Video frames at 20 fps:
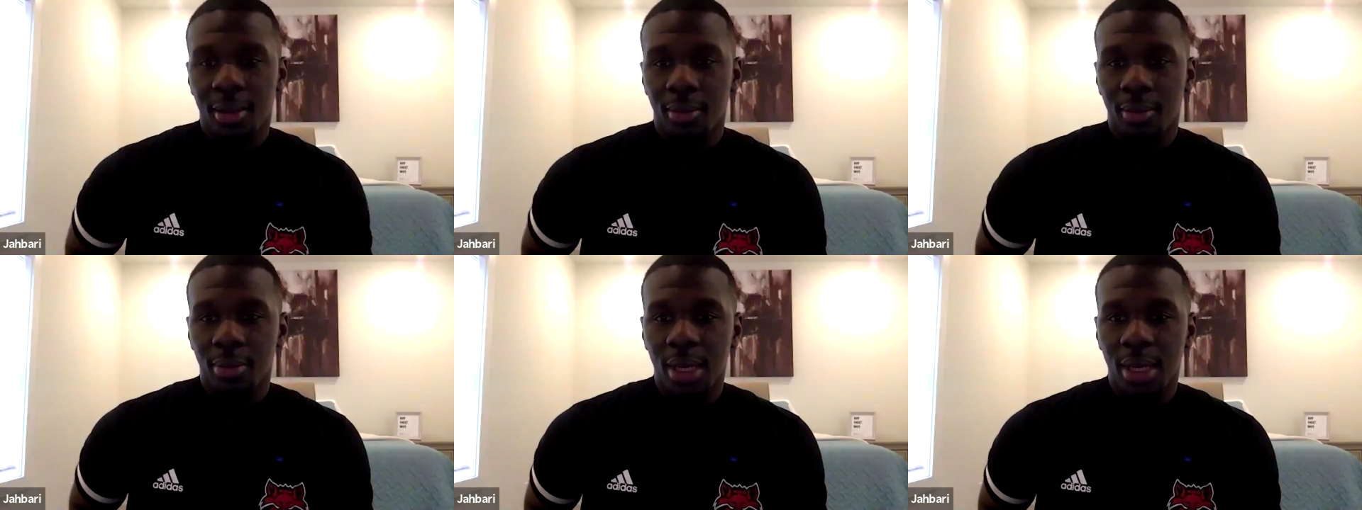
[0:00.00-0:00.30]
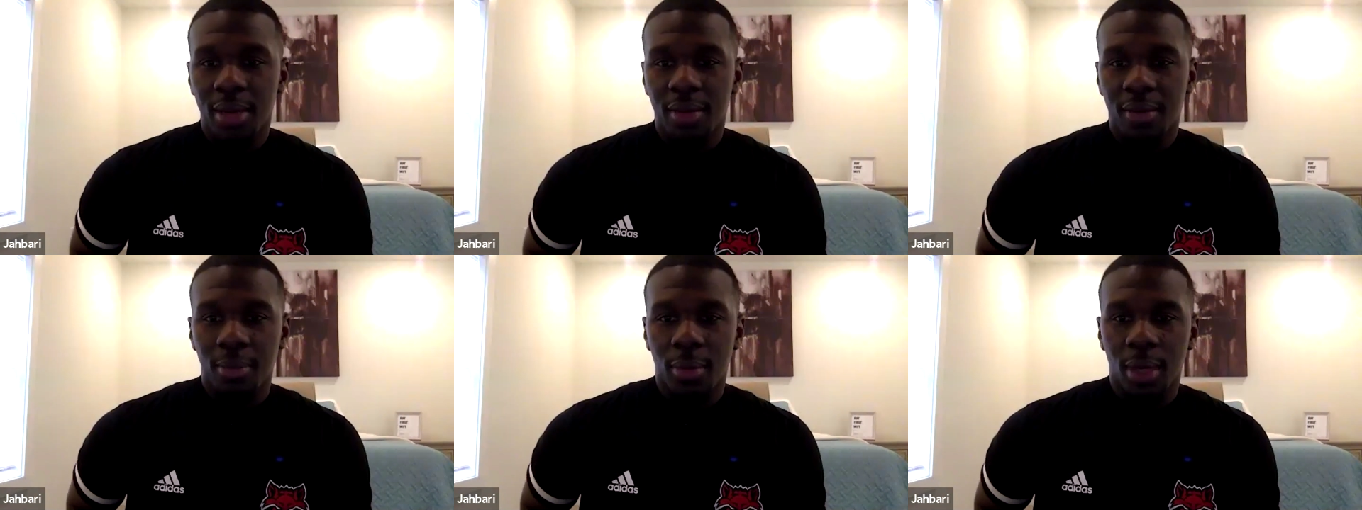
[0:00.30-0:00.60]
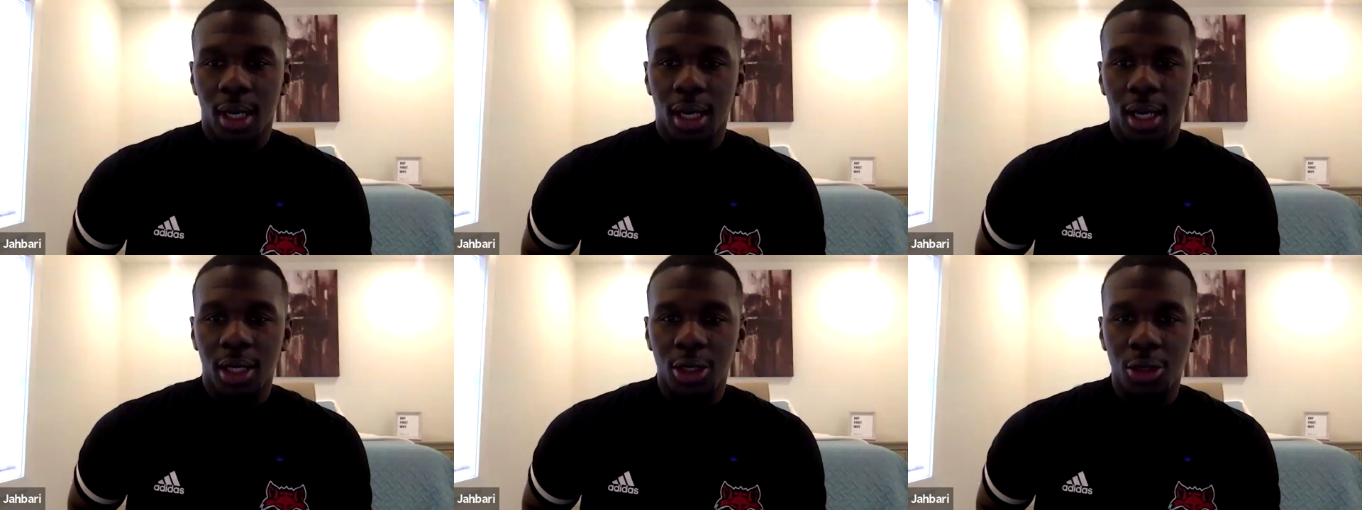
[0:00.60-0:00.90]
being
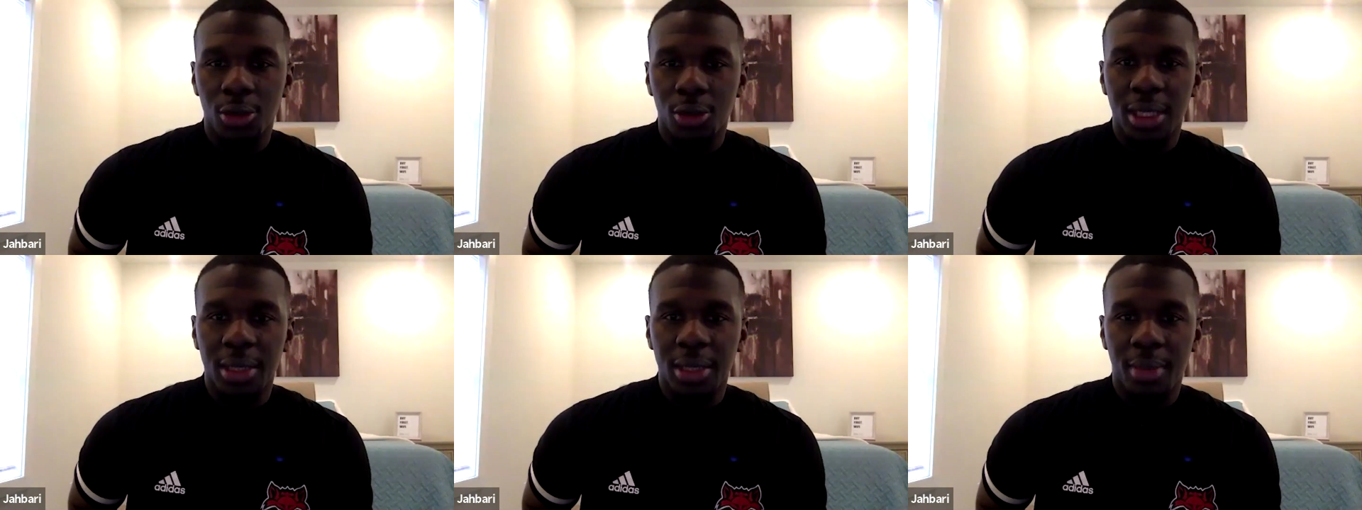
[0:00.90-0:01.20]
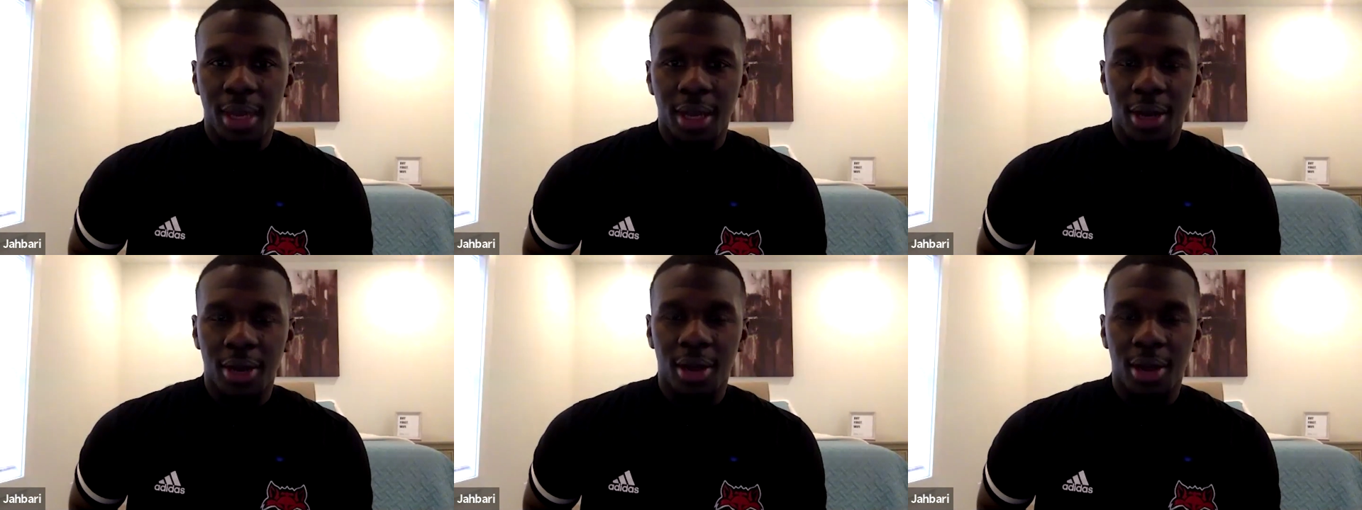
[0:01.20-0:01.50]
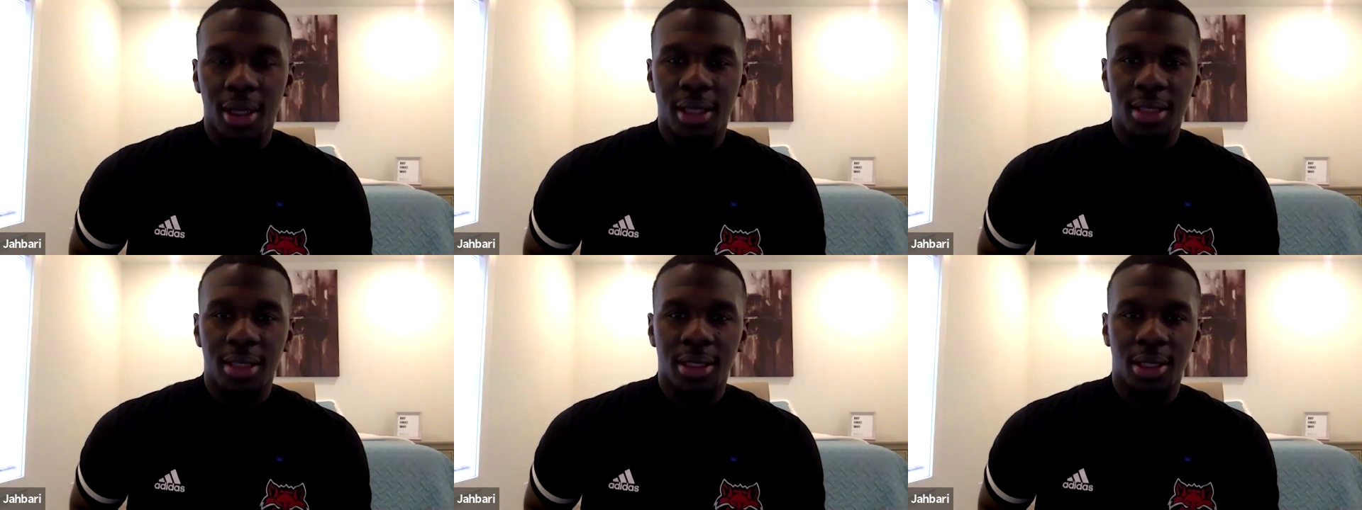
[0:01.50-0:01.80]
newly
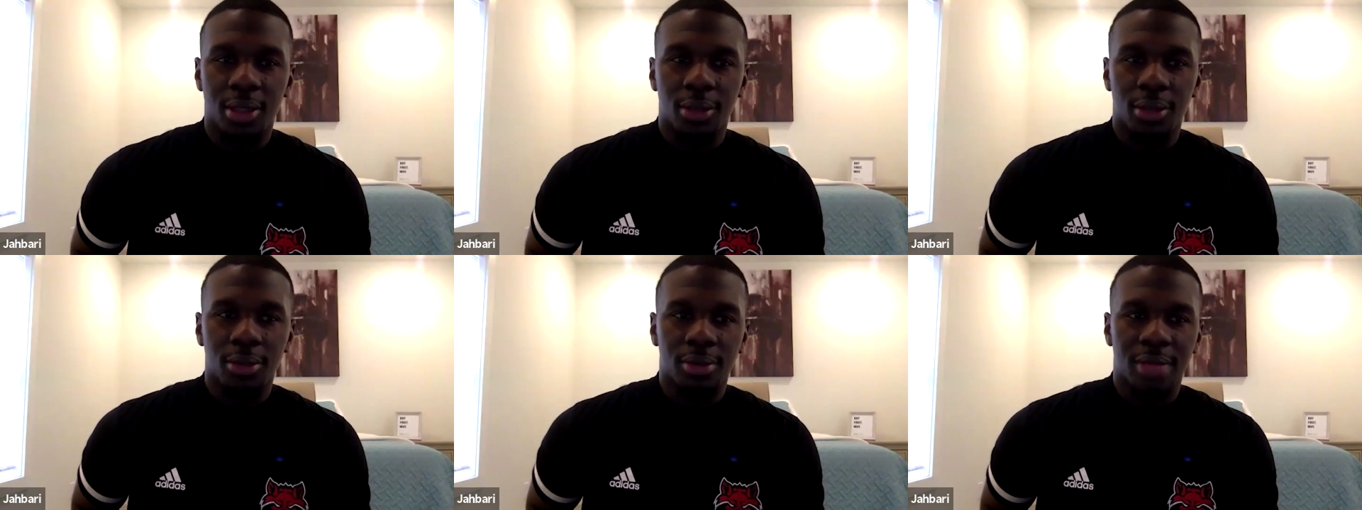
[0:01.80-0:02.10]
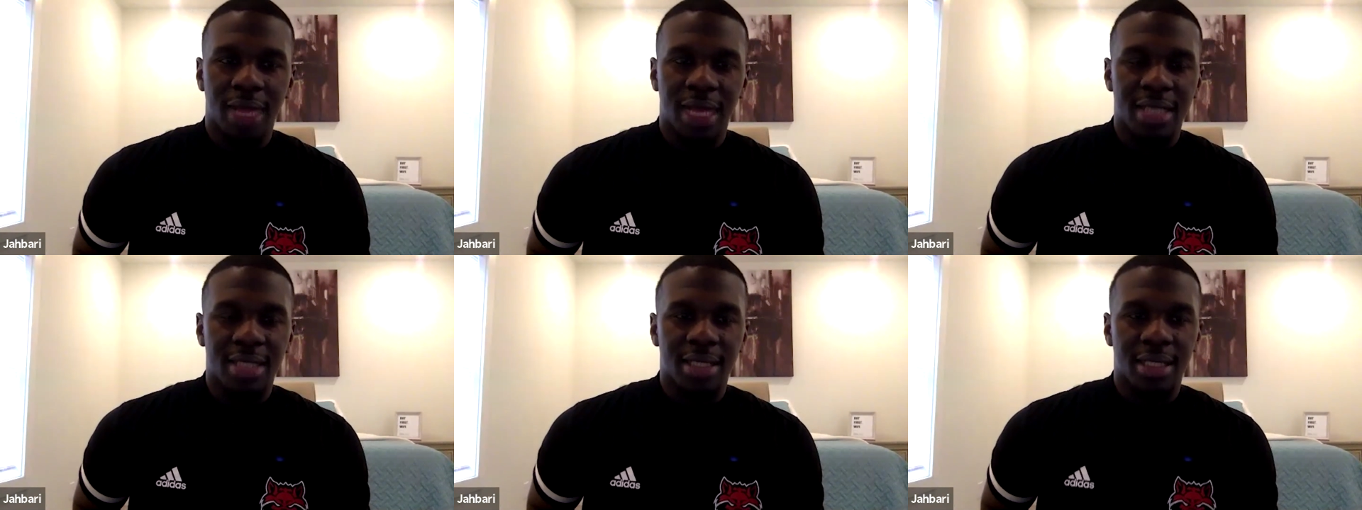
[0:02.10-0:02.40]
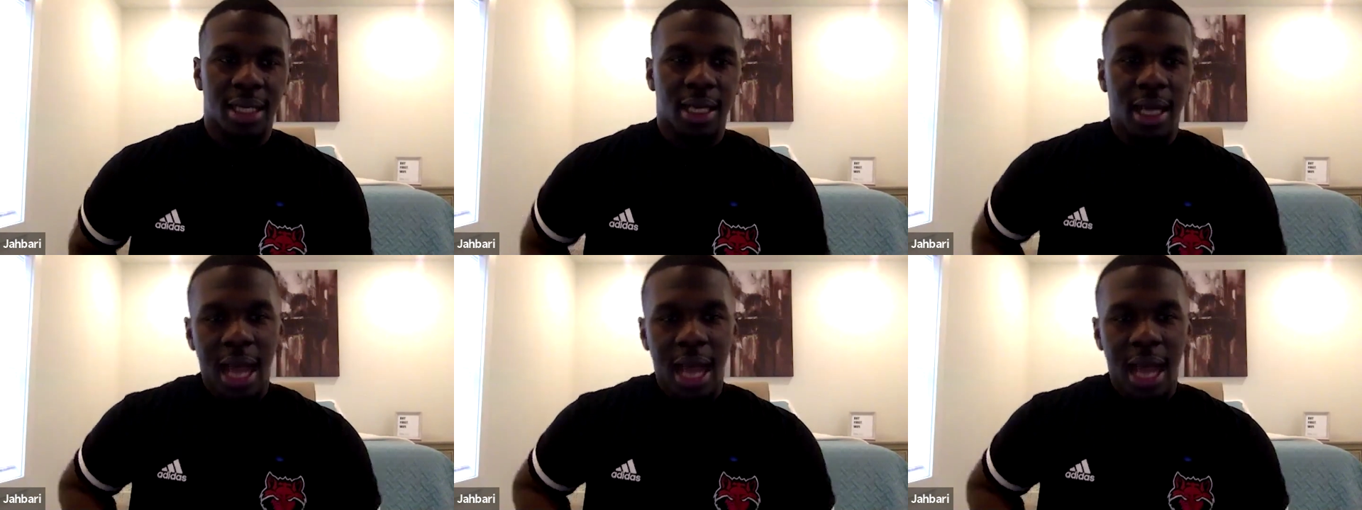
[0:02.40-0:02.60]
married. So that's